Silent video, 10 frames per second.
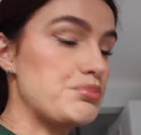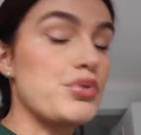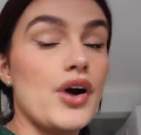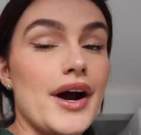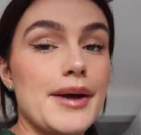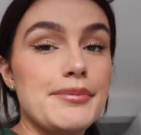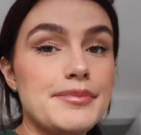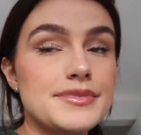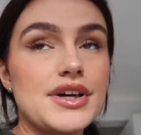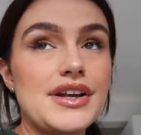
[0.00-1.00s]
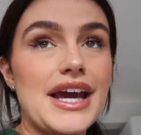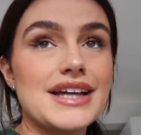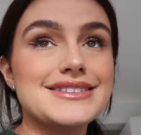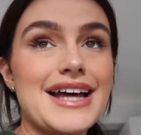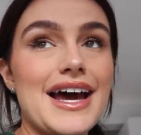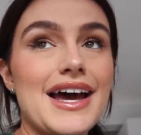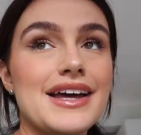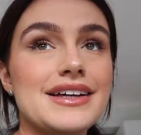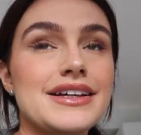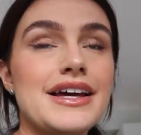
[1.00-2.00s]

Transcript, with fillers: prime, so next day.